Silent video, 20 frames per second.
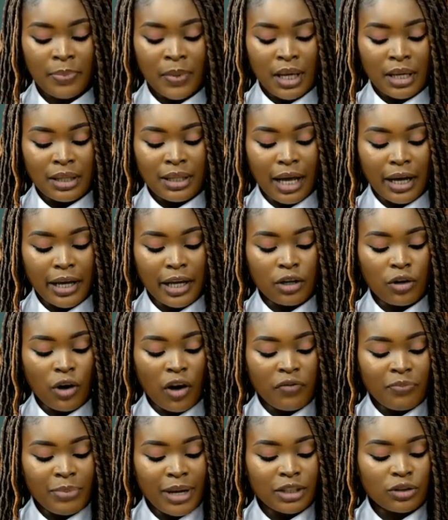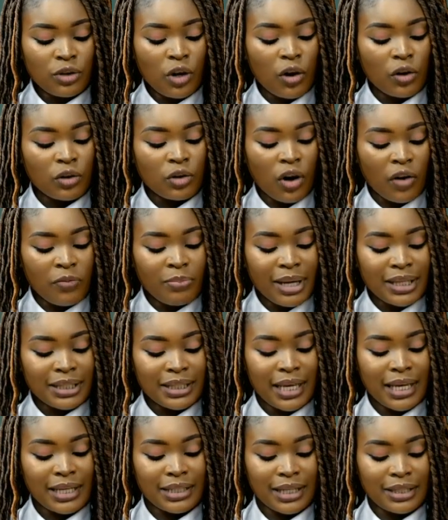Now, a government or government
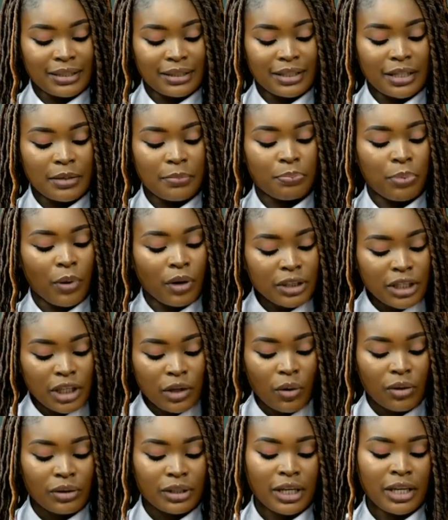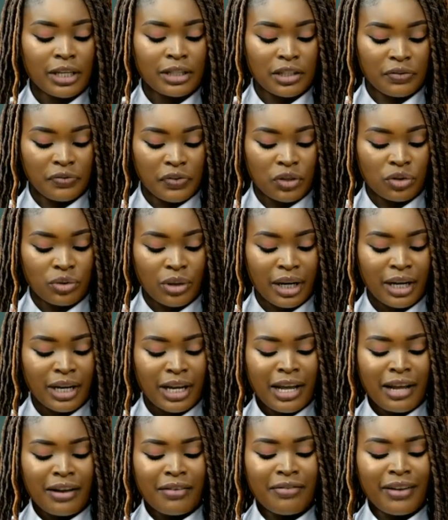agency, body or individual
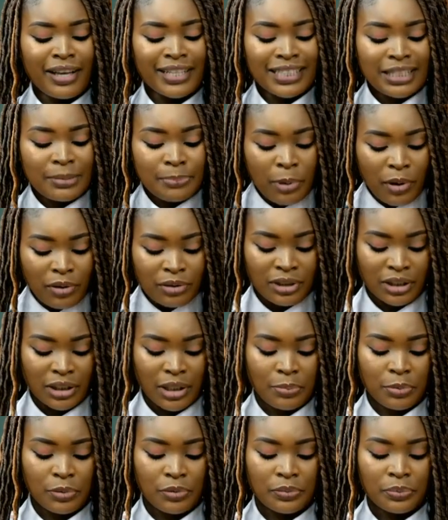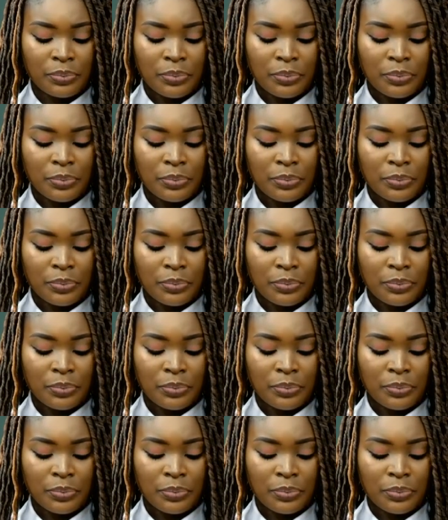responsible